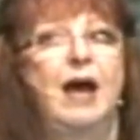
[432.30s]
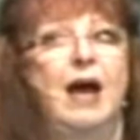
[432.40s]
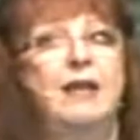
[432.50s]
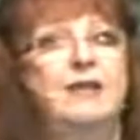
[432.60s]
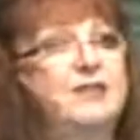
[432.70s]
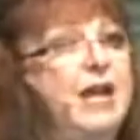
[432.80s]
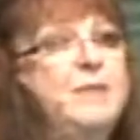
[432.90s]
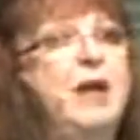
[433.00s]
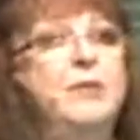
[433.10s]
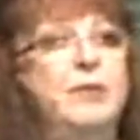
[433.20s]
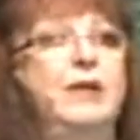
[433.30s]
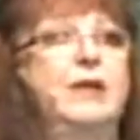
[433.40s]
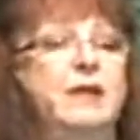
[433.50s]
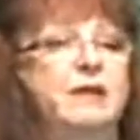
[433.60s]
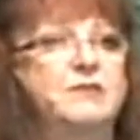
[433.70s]
you see, I'm not really
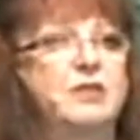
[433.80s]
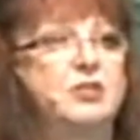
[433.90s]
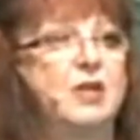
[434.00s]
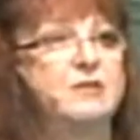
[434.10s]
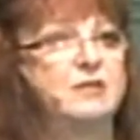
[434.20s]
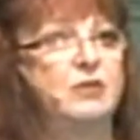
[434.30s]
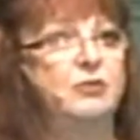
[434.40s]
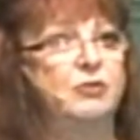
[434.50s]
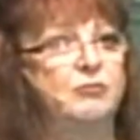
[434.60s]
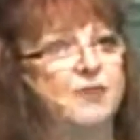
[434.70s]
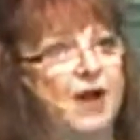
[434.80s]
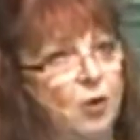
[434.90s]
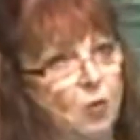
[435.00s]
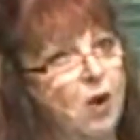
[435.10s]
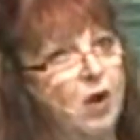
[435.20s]
going to suggest that you do
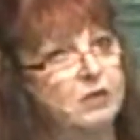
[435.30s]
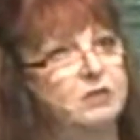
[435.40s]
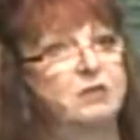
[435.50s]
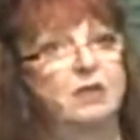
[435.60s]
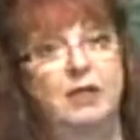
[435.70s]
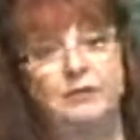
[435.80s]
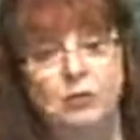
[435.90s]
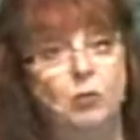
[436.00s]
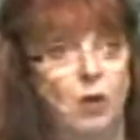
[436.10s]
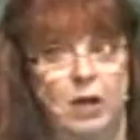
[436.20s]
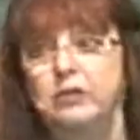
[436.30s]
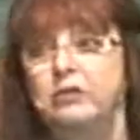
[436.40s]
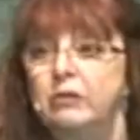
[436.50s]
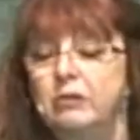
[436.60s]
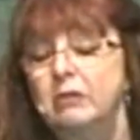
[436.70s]
firewalks. If you want
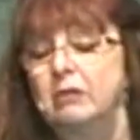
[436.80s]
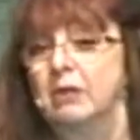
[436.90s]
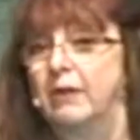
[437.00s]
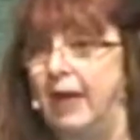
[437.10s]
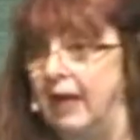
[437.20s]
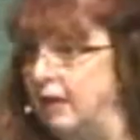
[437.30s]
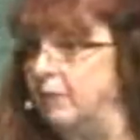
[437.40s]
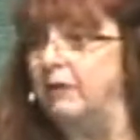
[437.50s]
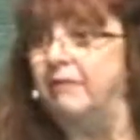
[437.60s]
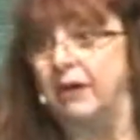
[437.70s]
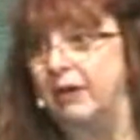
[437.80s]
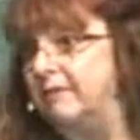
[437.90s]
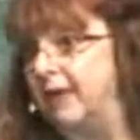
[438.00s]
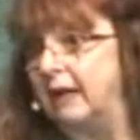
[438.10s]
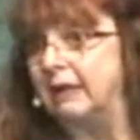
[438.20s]
to, that can be very
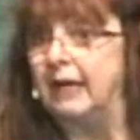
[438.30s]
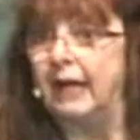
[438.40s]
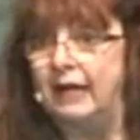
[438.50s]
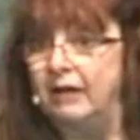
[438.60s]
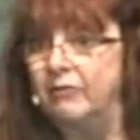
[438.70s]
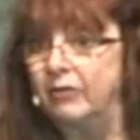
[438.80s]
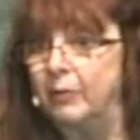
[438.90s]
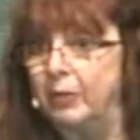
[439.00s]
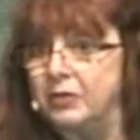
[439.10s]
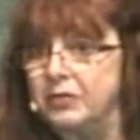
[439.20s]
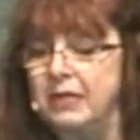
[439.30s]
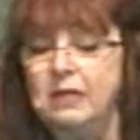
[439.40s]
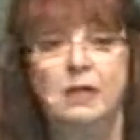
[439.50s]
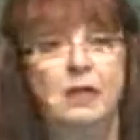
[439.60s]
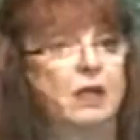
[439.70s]
validating for a person.
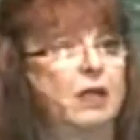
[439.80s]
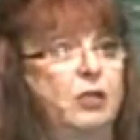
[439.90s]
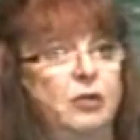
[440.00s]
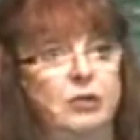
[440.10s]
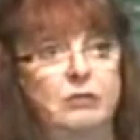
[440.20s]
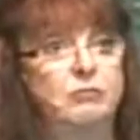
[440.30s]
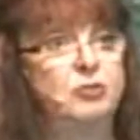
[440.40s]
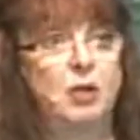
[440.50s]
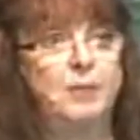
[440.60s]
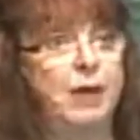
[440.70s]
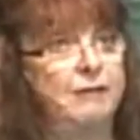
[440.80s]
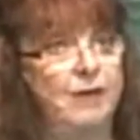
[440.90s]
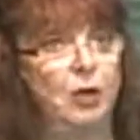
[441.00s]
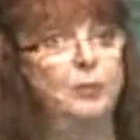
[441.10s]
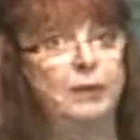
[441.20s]
You can jump out of
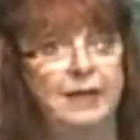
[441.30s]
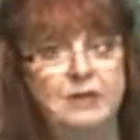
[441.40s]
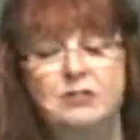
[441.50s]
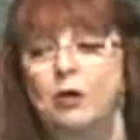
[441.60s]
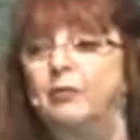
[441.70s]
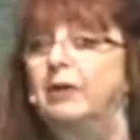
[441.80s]
airplanes, hopefully